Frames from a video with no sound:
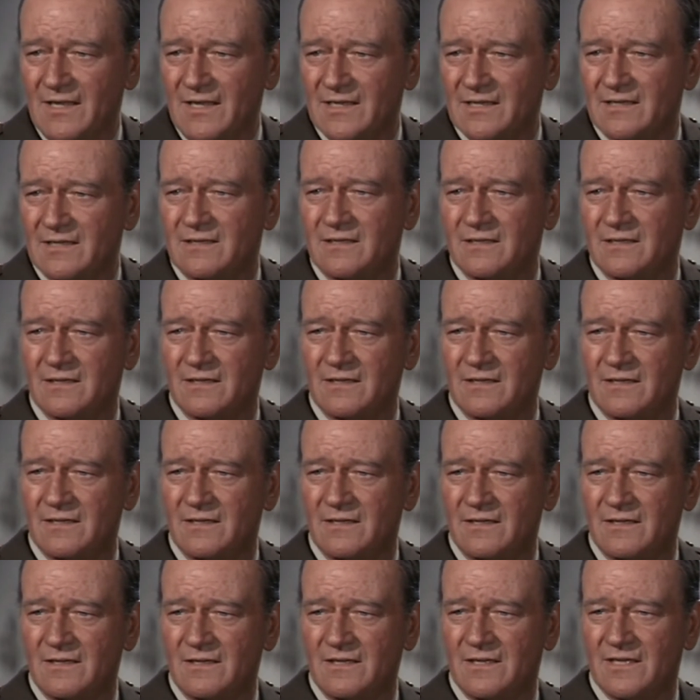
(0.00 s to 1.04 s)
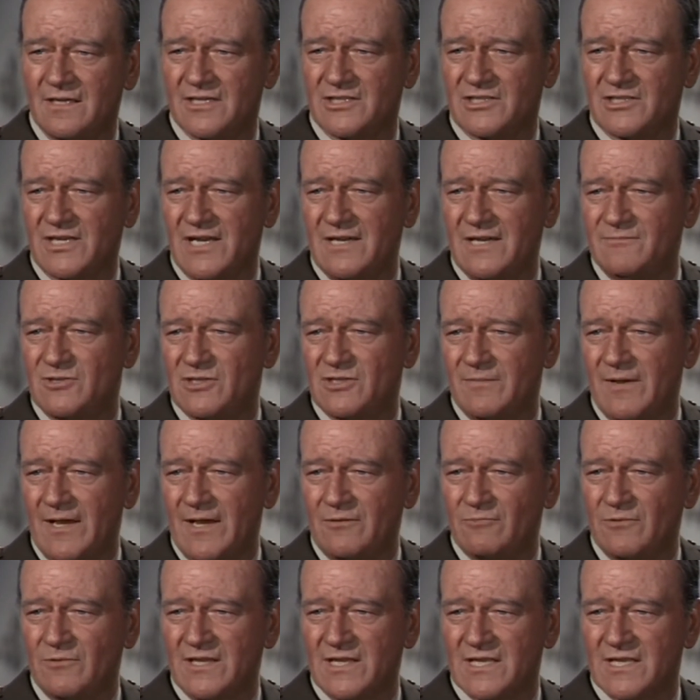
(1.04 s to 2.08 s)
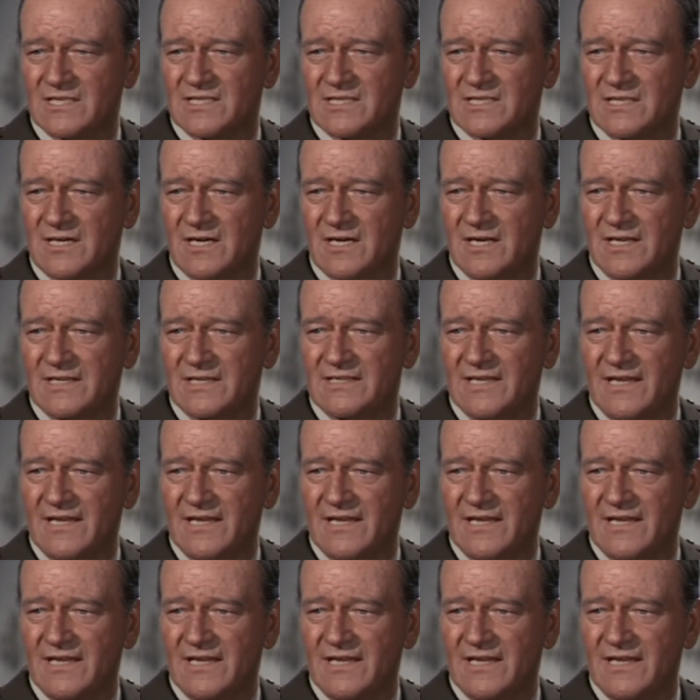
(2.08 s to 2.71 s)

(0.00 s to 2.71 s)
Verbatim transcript: and ashamed you might win the Star of